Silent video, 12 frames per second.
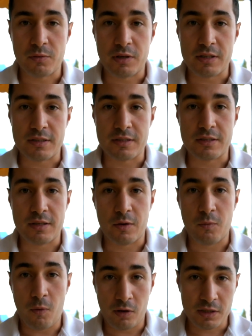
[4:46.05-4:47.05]
was
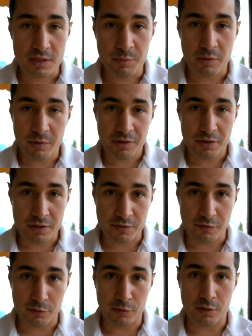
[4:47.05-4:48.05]
Wally's been with us
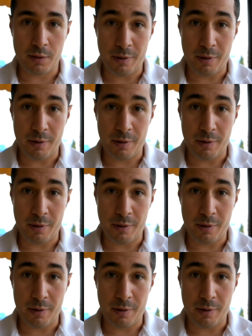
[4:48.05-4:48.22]
for